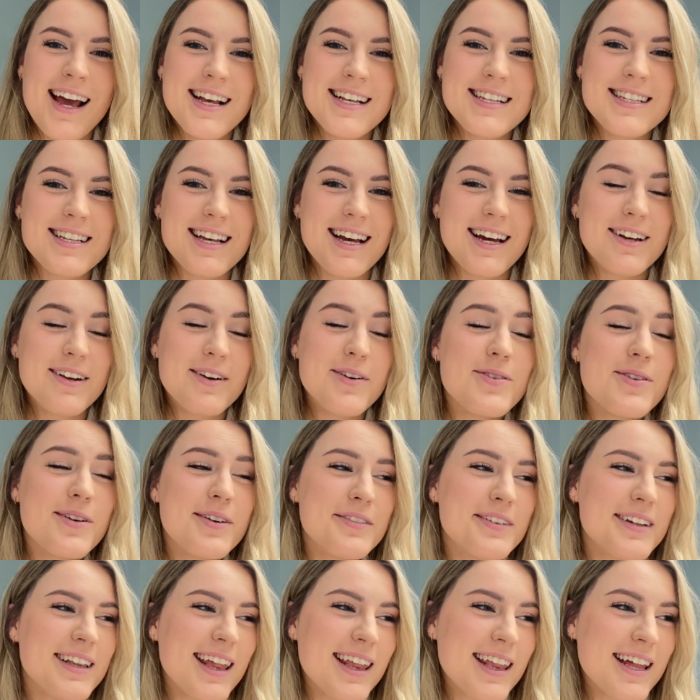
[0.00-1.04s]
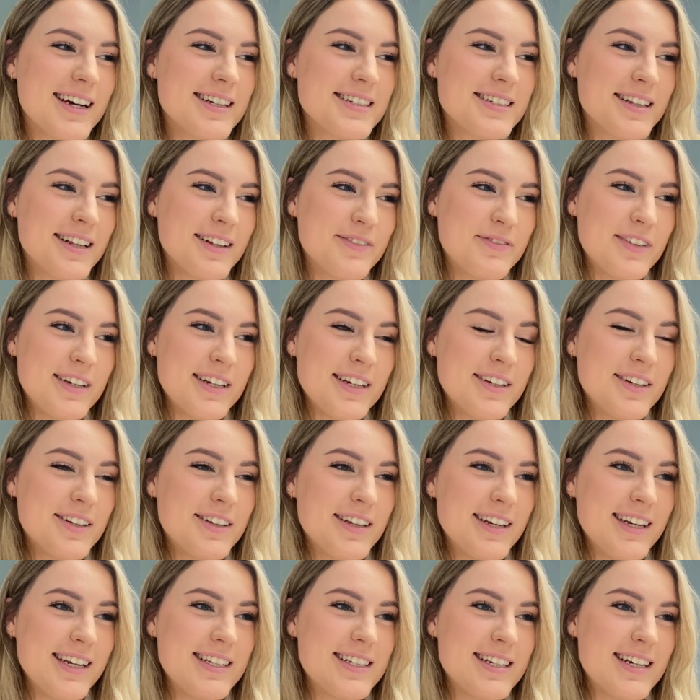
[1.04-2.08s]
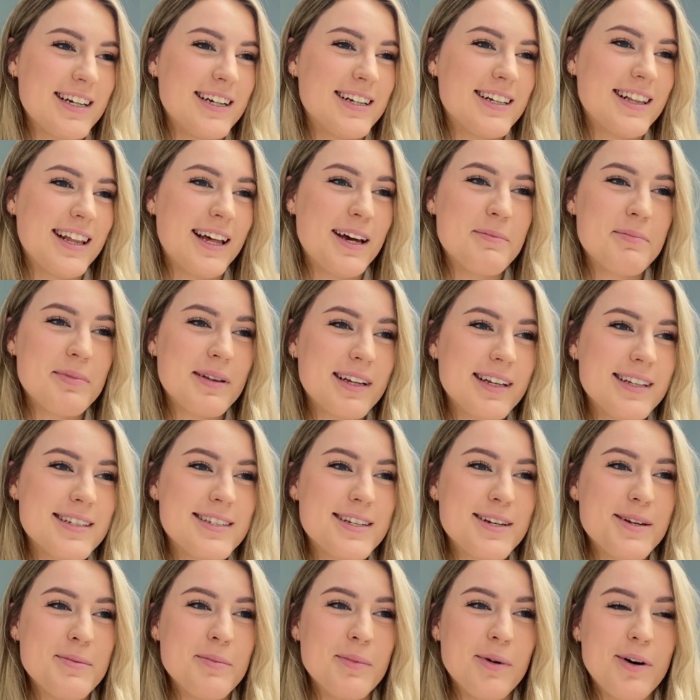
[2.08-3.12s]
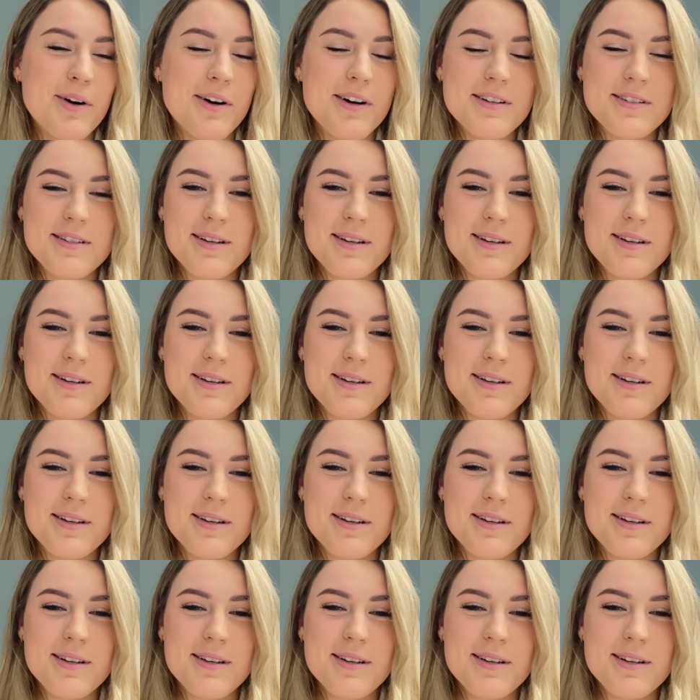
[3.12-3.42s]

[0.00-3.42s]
said, oh I really liked that video that you did, like please do more.